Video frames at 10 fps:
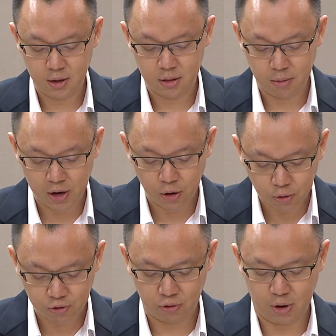they may
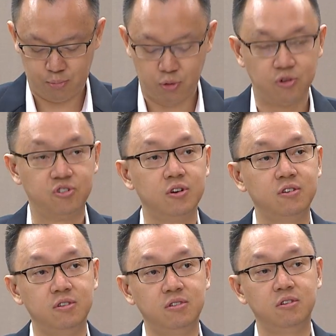also approach
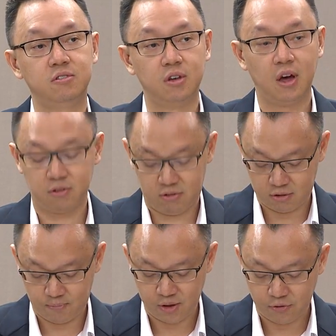
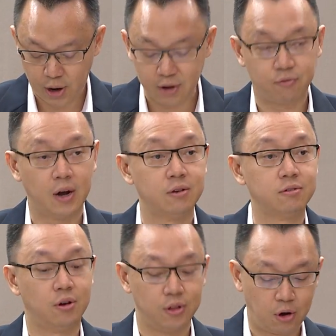CCCS for
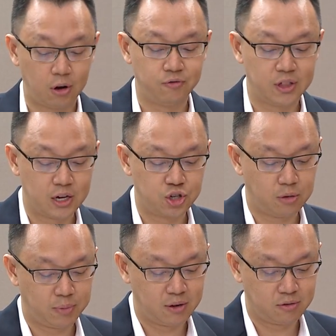advice on a
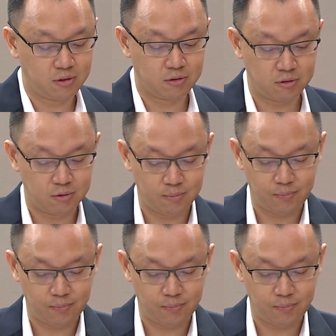confidential basis.